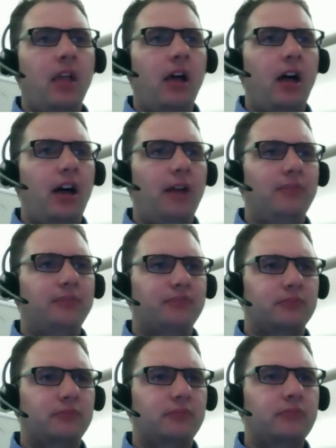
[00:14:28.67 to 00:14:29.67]

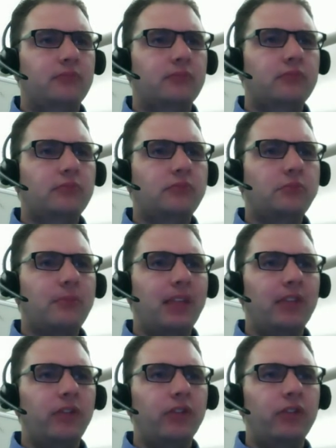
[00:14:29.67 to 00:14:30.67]

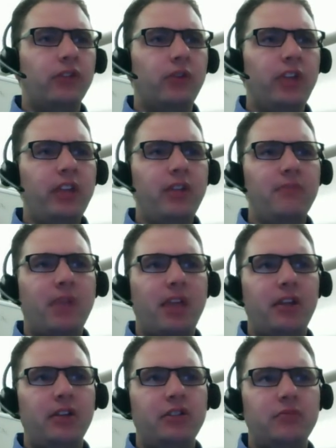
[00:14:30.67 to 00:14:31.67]
So it can
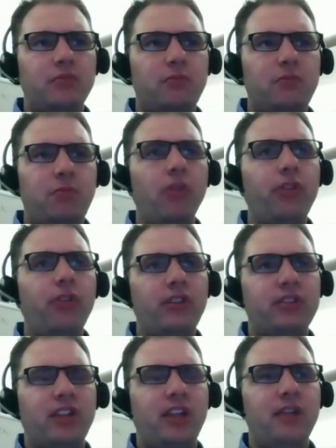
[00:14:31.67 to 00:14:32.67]
manage both of
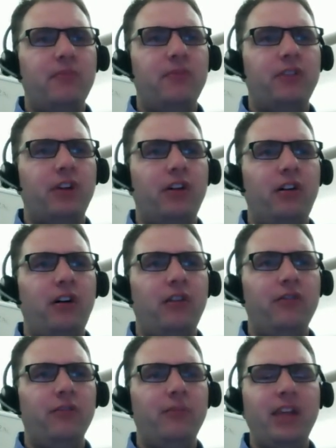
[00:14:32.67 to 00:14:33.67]
these types
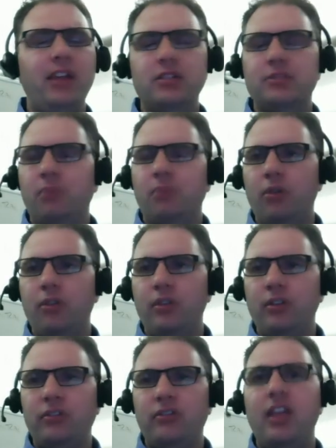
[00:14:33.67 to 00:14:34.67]
of domains, both
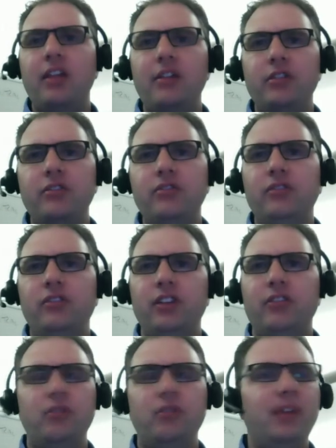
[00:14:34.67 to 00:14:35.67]
the standard
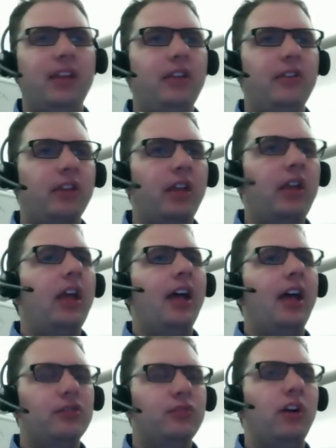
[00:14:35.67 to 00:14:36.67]
UCS domains
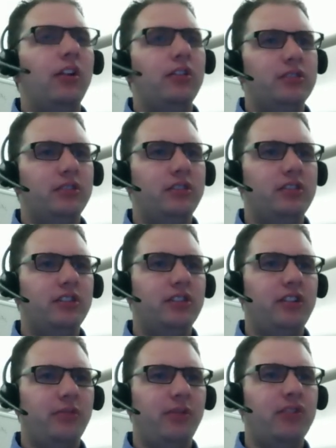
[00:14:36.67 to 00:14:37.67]
as well as the
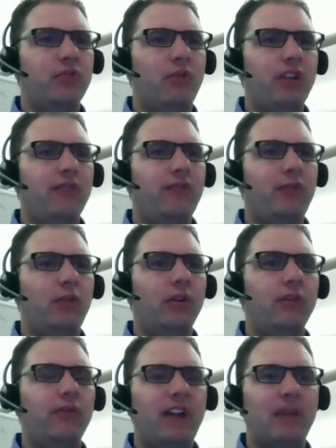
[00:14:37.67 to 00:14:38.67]

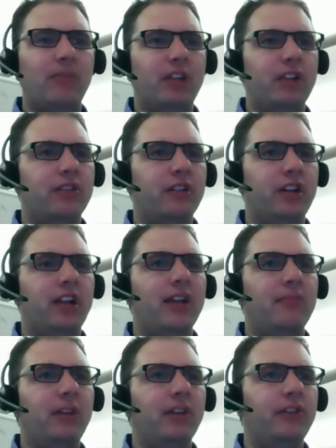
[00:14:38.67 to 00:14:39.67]
6324 Fabric
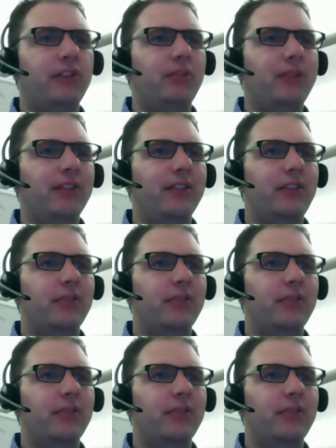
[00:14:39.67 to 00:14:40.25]
Interconnect-based domains.